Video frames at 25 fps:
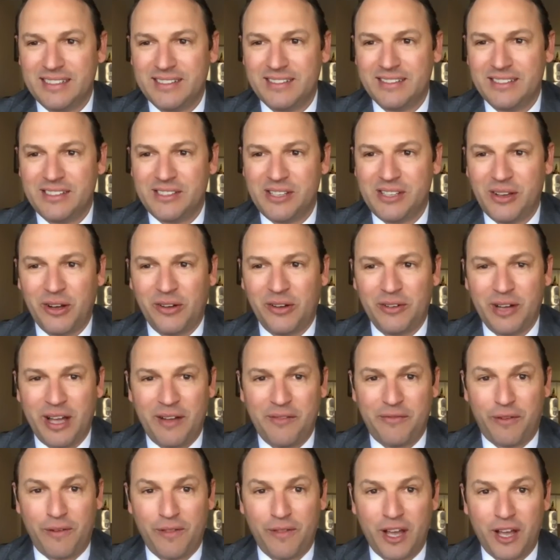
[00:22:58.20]
So,
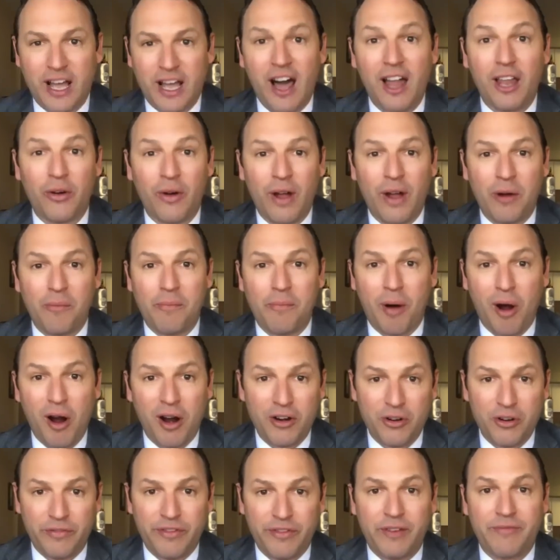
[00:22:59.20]
and for the Colorado Bar
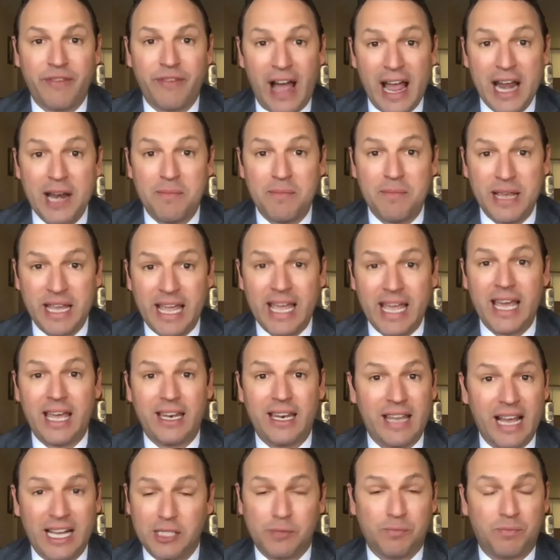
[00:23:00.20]
to have invited me in,
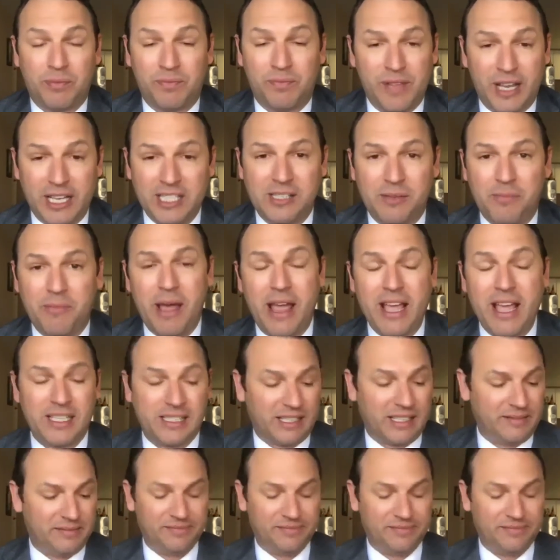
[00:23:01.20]
that's that's amazing.